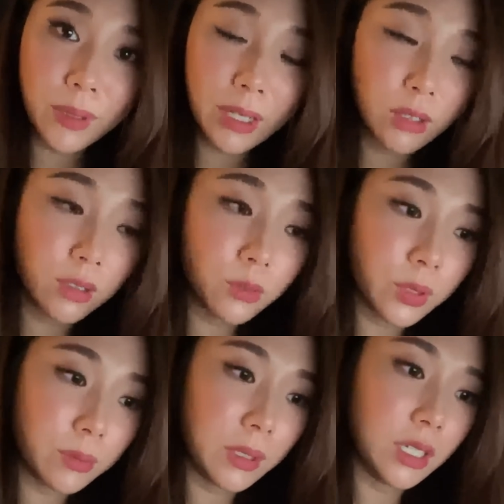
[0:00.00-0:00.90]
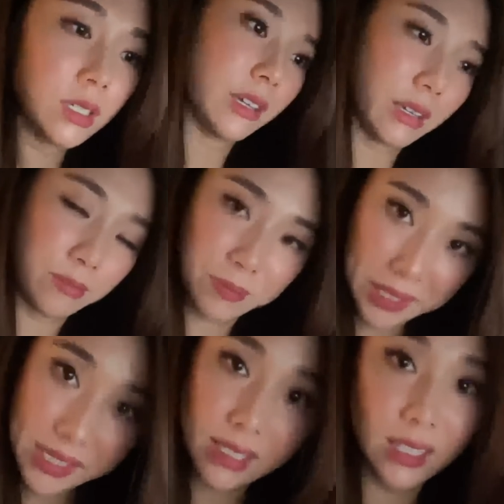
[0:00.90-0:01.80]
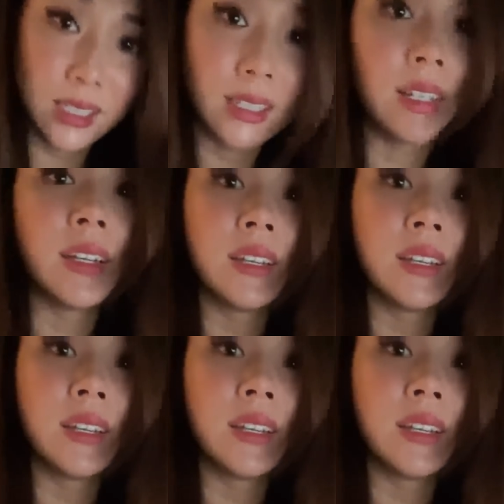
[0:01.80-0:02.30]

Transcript: Bangkok with me and basically